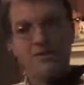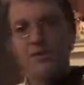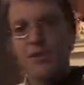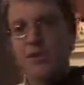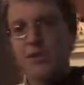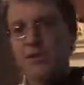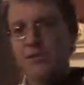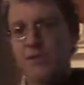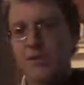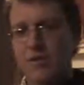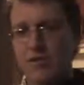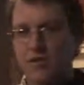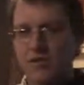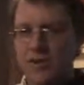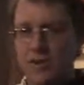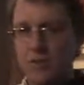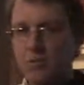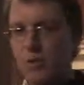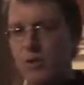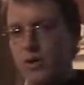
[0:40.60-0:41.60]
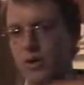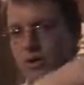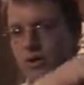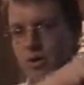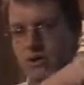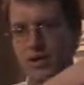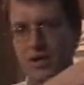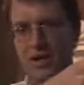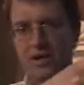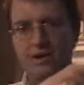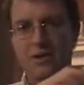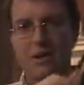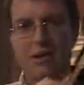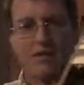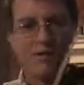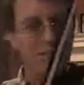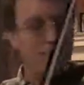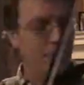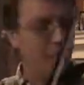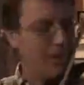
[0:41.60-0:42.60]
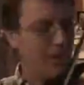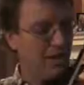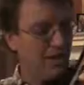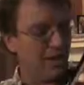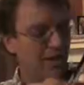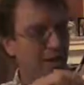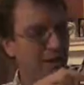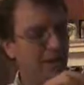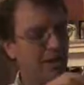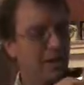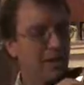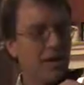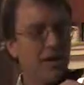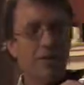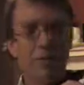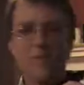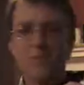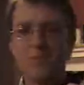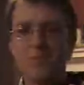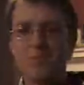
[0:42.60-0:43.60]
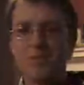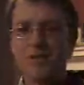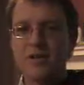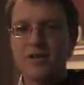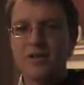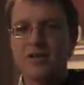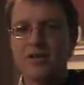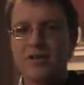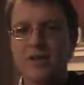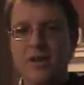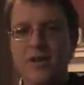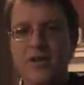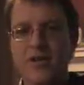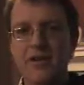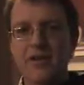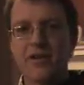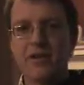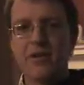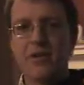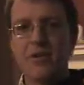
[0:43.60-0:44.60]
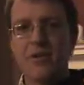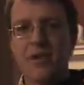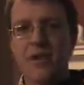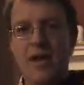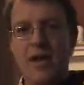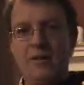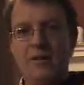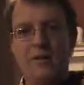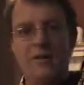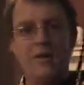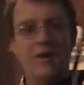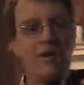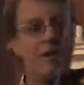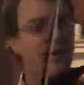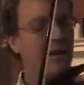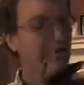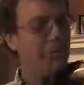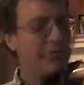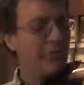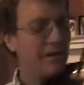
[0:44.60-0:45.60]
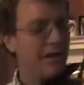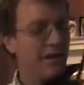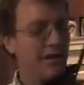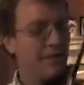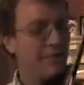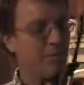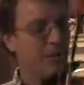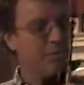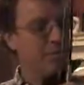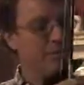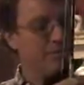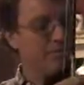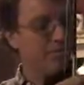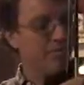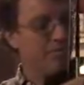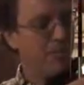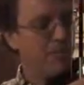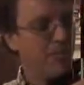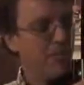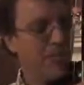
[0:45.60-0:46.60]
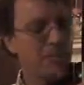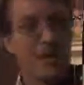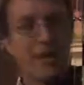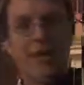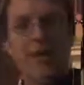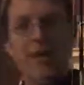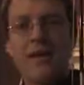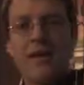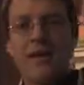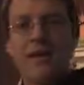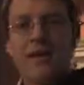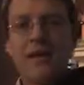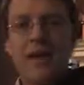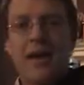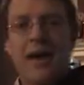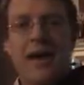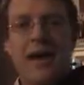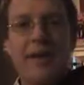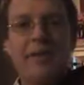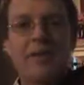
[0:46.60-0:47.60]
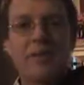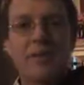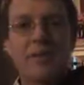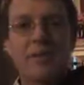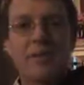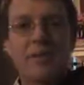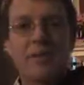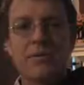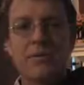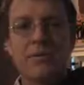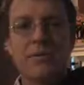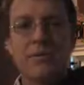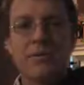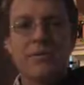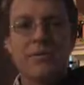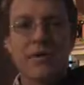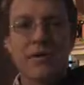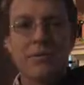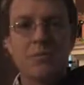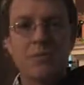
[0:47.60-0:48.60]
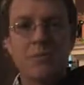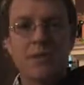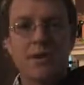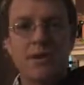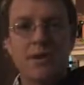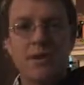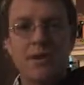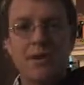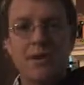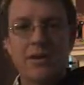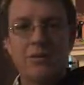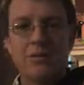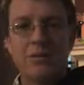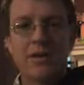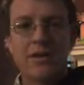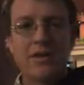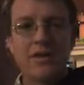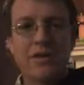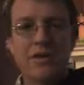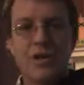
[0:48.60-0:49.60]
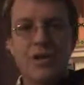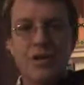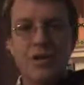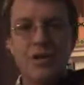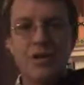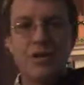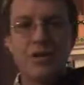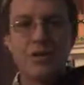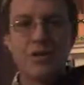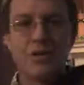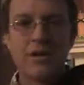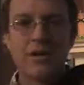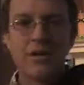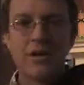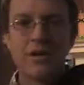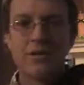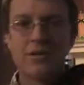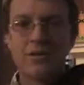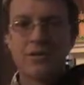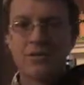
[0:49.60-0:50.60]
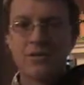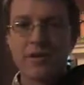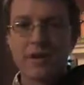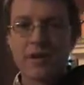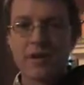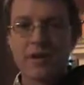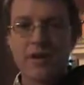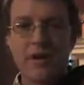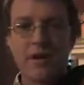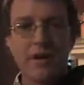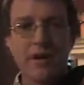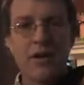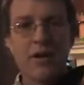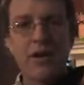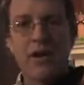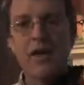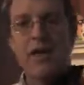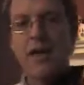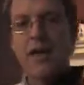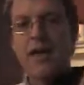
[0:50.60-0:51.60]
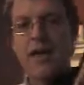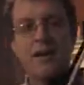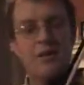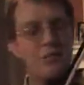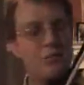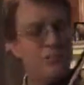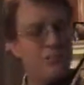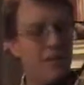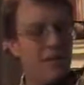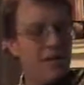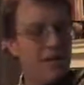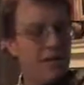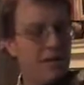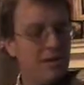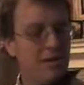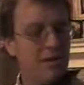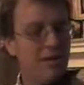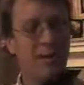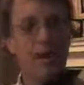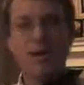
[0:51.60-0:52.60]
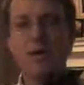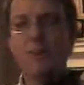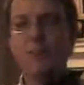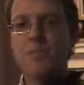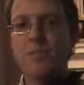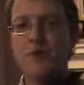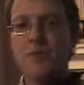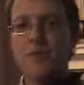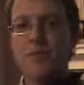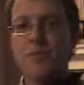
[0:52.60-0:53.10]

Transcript: If you're out over the fingerboard, it would take a lot of speed. Up near the bridge, very slow and heavy. Right now we're talking about bowing halfway between the fingerboard and the bridge, so right there, and a medium amount of